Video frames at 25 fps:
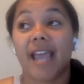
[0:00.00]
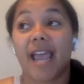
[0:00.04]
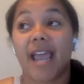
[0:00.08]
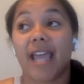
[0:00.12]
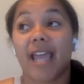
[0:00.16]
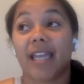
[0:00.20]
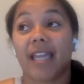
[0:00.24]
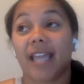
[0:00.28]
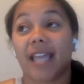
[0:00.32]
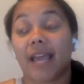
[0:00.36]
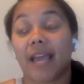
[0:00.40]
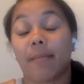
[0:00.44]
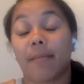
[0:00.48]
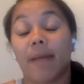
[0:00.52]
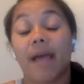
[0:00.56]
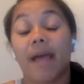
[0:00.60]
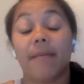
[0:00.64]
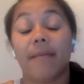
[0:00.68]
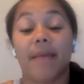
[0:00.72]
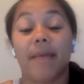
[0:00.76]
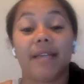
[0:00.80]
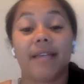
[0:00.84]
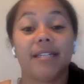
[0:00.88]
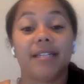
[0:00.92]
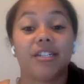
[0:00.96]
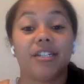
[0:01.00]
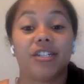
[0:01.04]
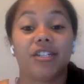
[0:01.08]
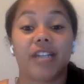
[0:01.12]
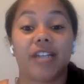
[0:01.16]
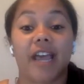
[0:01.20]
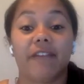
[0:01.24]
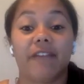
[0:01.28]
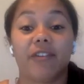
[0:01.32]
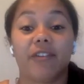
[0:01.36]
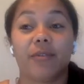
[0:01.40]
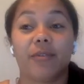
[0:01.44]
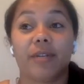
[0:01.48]
And like, my message to
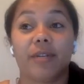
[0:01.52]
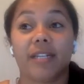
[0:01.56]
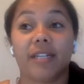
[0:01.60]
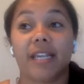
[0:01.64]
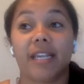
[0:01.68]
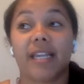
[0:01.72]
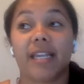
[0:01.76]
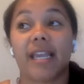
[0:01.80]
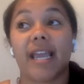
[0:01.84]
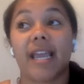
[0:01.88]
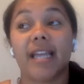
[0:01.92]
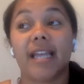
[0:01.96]
everyone, like,